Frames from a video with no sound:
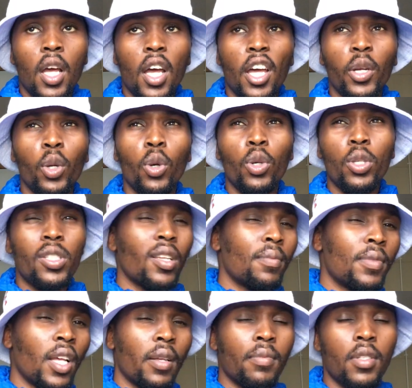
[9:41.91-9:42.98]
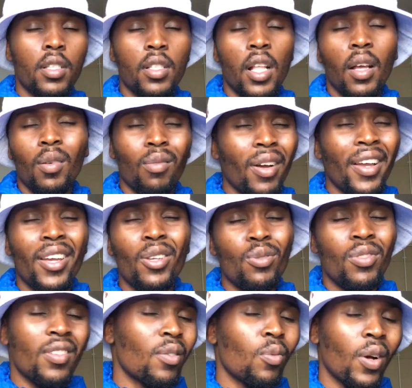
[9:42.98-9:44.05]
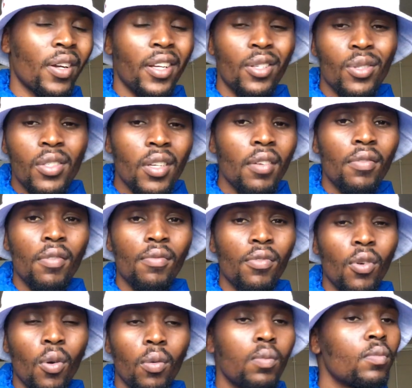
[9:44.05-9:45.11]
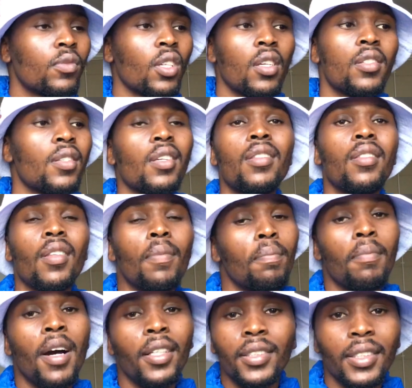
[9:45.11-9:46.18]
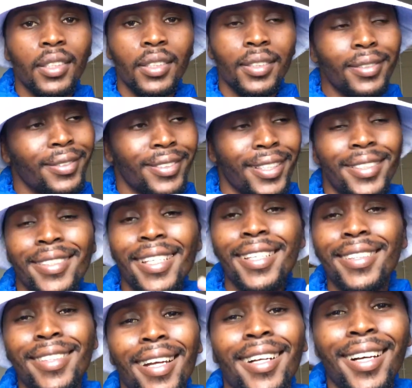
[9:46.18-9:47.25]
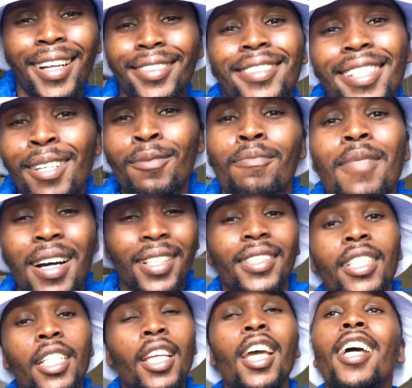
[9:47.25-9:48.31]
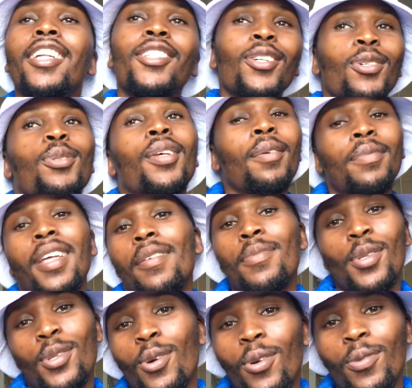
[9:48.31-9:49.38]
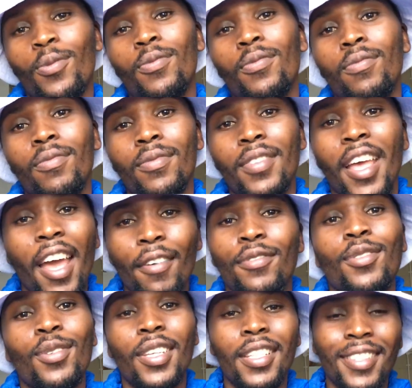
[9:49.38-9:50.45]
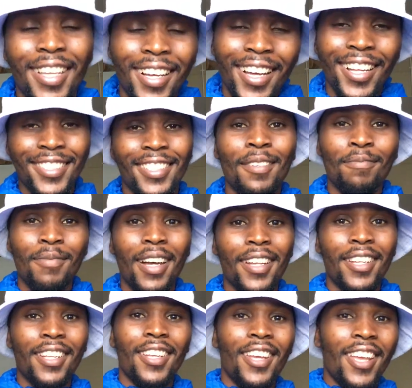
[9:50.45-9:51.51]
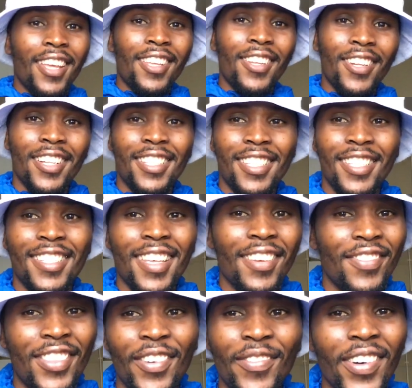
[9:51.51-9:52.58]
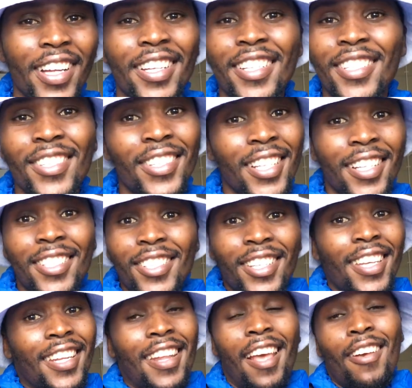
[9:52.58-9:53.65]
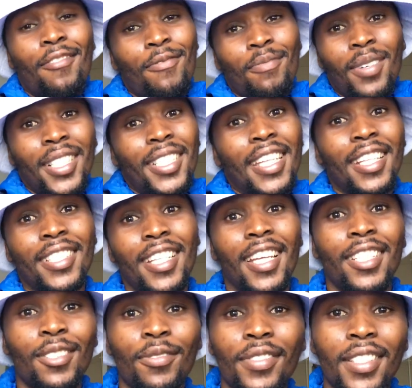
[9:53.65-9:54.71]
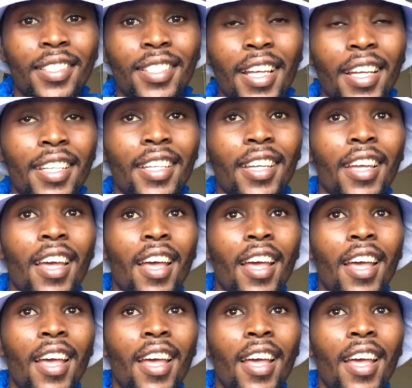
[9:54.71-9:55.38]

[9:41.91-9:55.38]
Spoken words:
I know you sometimes it's like, what are you saving for? Just eat the money. Just eat the goddamn money. No, sometimes you don't have to eat the goddamn money. You need to save the money so that you can have money at the end of the day.